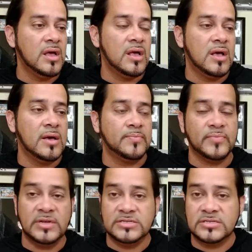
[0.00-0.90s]
Um,
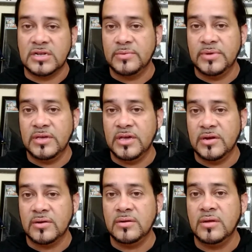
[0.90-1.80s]
and she's gonna be
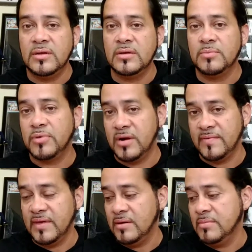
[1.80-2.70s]
here, part of
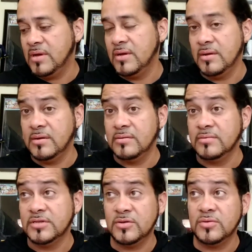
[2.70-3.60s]
them. Um,
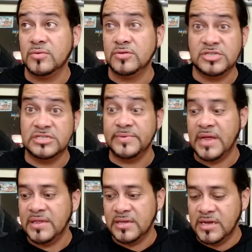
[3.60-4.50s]
so she's even
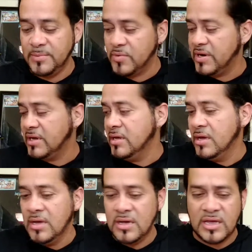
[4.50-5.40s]
has a name already.
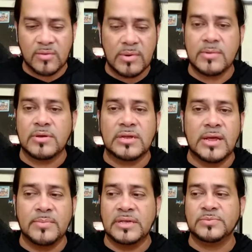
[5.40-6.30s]
Can't remember what the
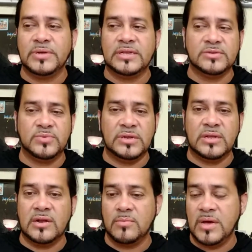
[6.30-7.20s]
name is, but it's written
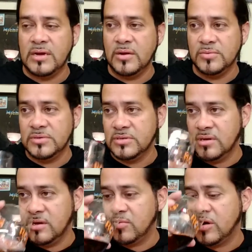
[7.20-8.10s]
down on my notes
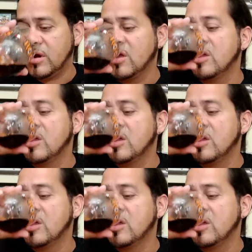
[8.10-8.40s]
at work.